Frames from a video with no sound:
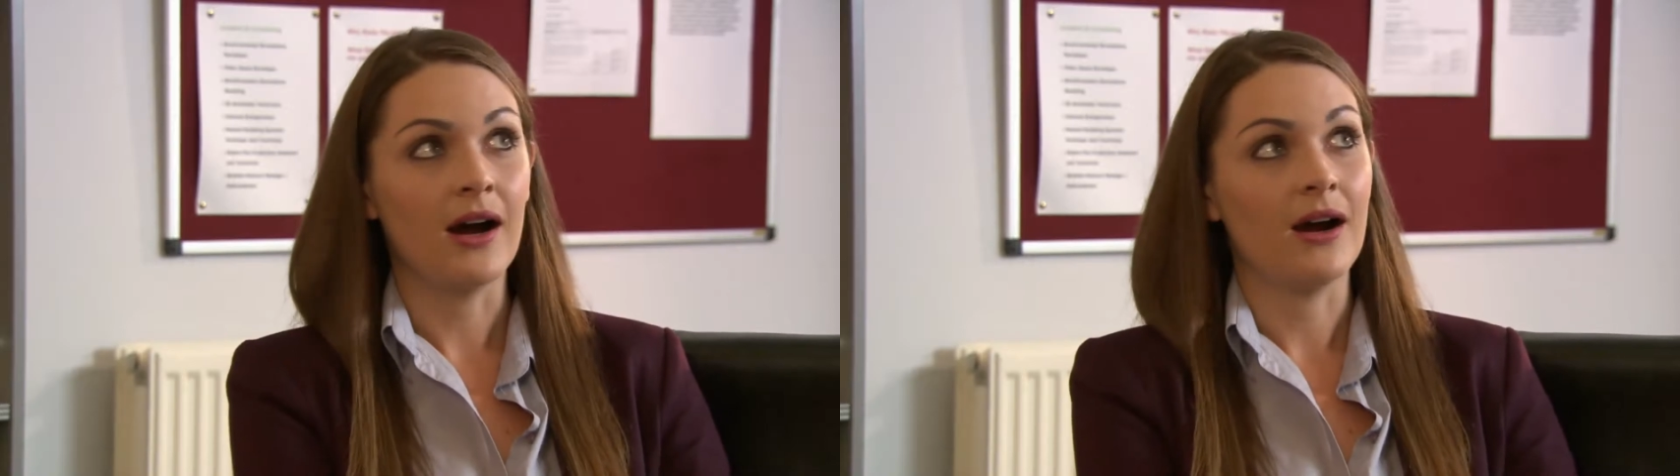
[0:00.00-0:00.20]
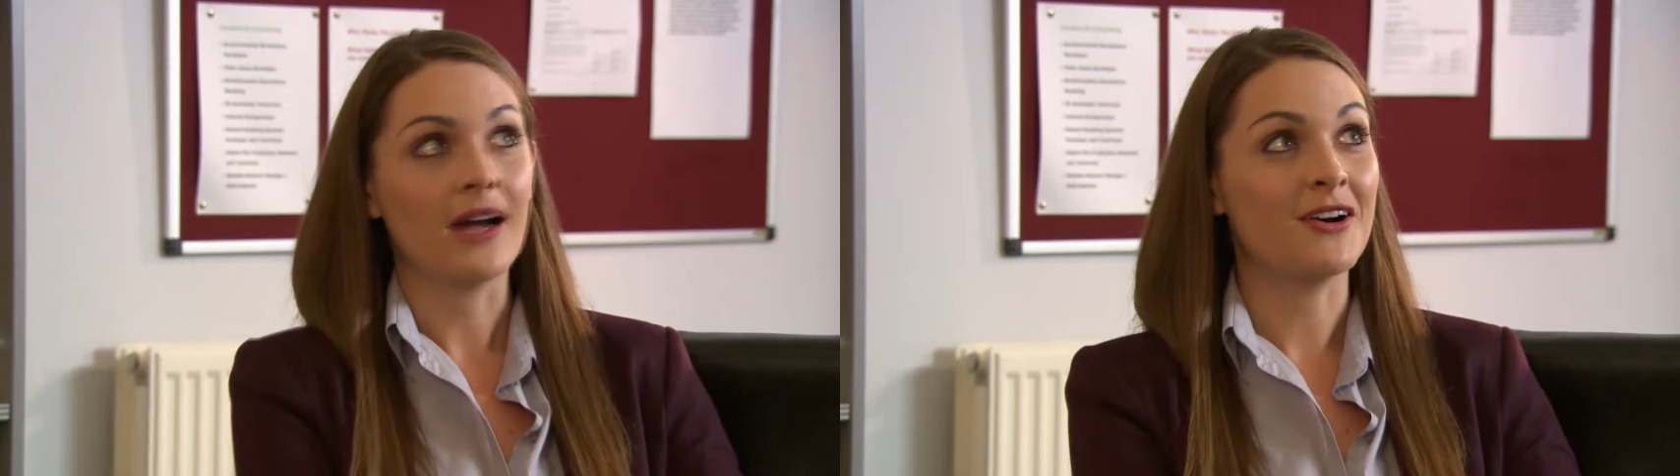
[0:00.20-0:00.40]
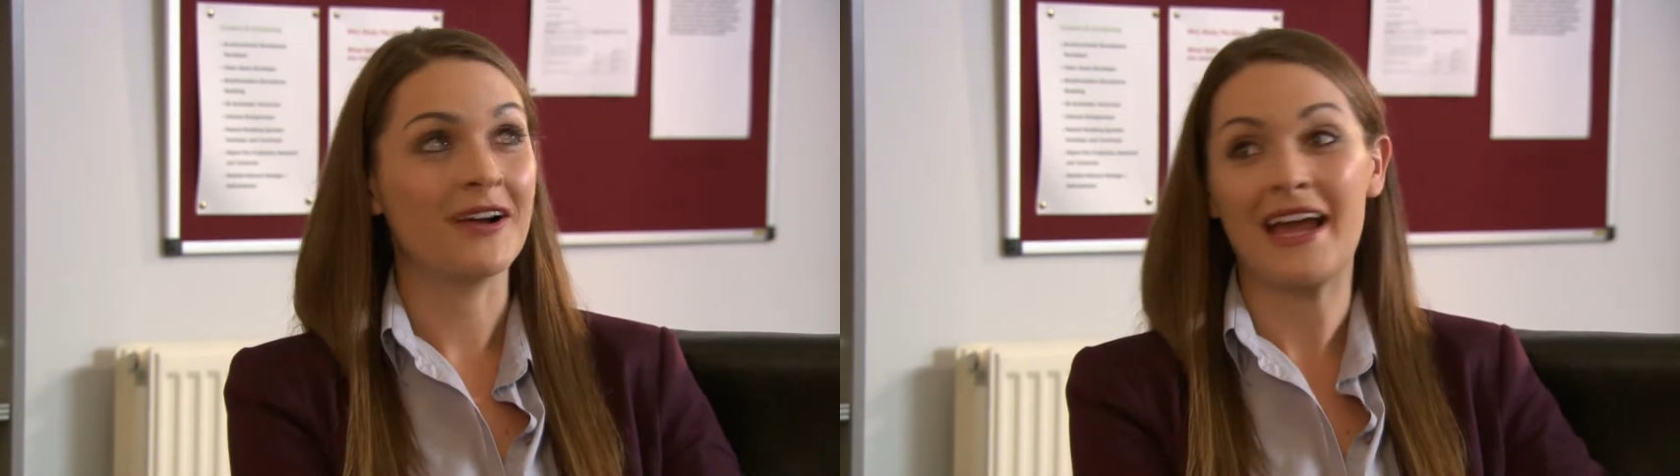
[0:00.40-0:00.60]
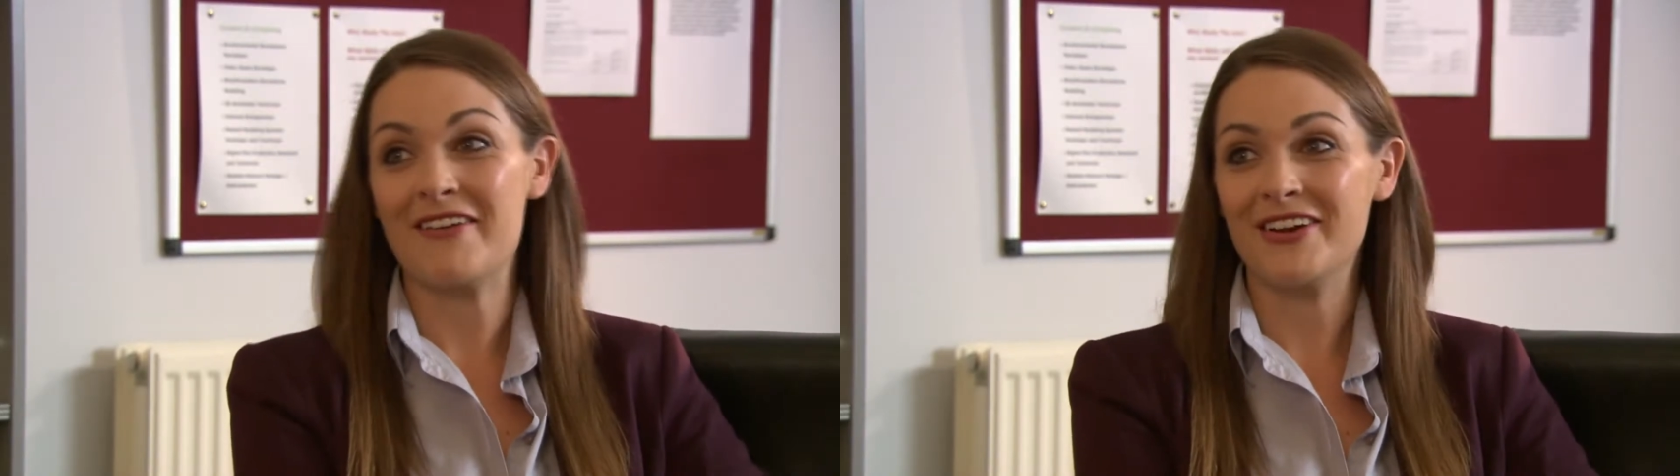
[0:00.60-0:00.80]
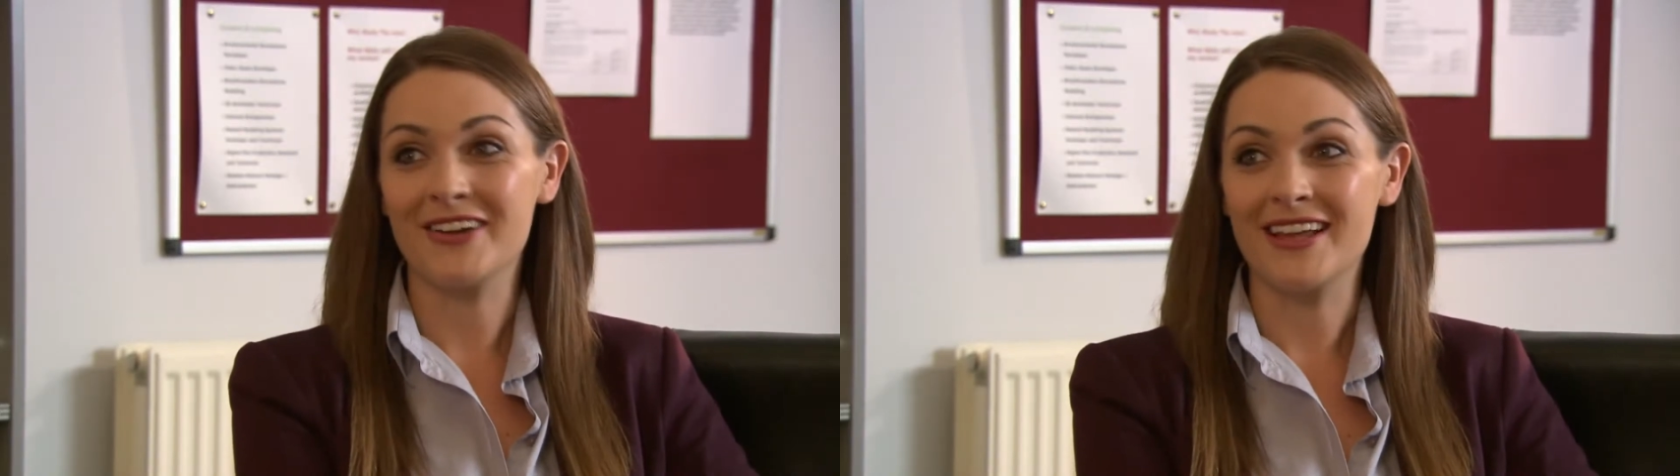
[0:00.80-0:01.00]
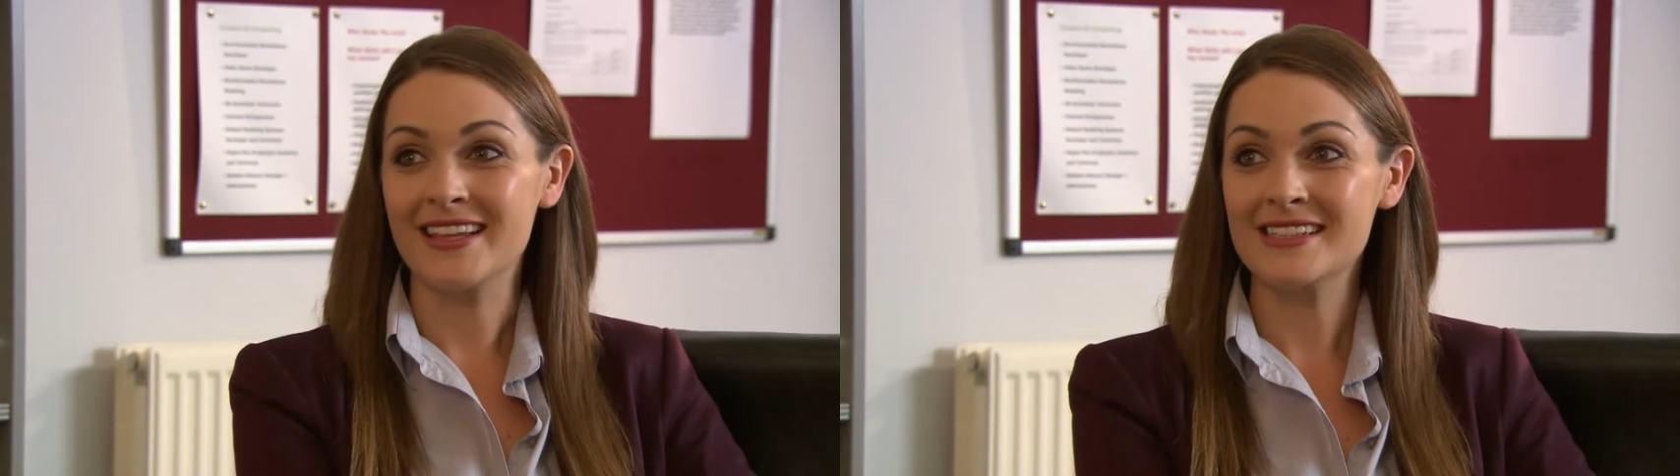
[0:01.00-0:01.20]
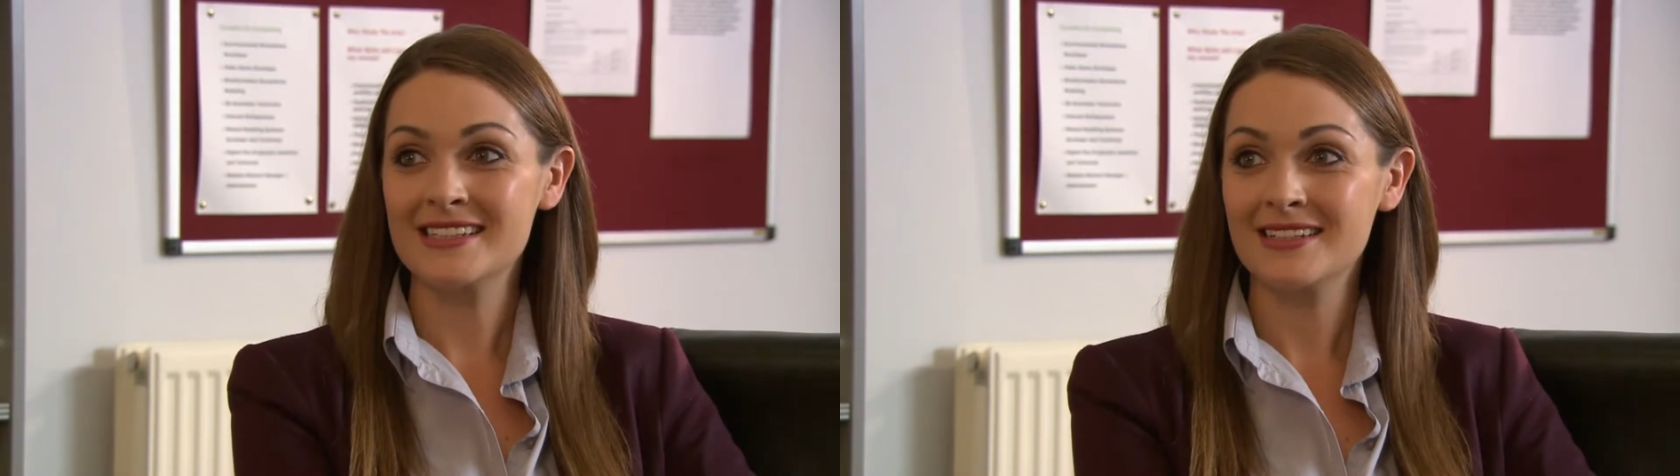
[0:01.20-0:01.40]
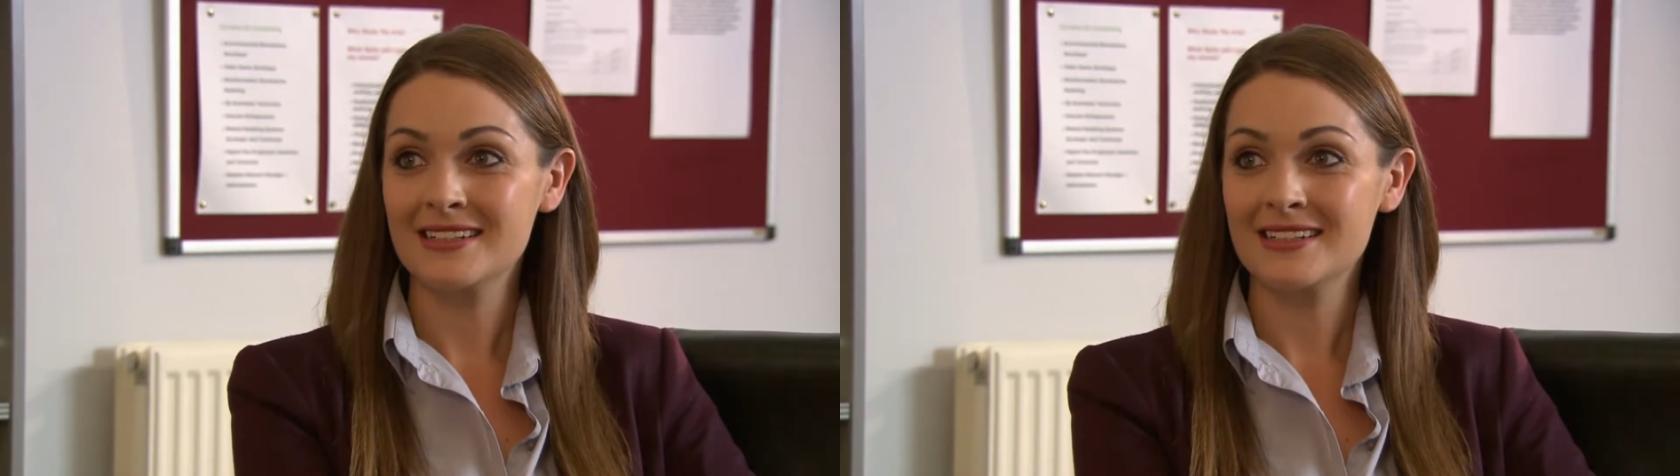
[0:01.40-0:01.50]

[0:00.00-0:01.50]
I can't carry on like this.